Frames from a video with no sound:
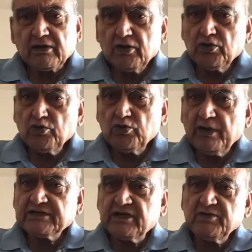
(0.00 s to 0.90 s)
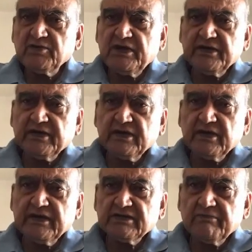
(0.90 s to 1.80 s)
but no action has been
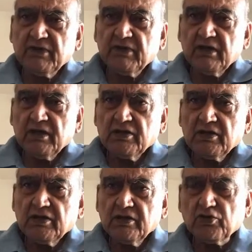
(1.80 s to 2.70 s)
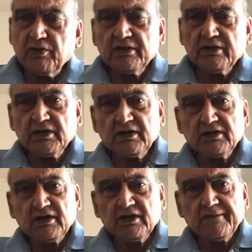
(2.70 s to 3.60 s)
taken against them. So
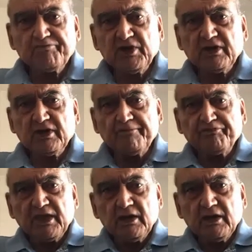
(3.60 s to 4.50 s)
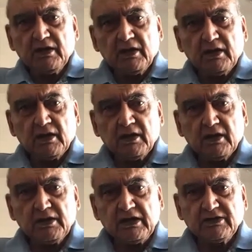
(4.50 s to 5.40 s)
the
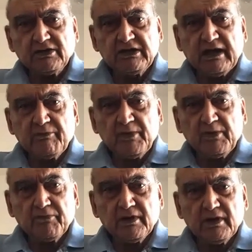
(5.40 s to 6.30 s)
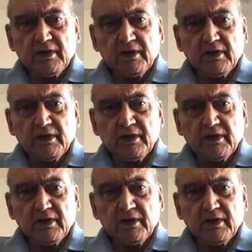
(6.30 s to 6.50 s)
guilty are being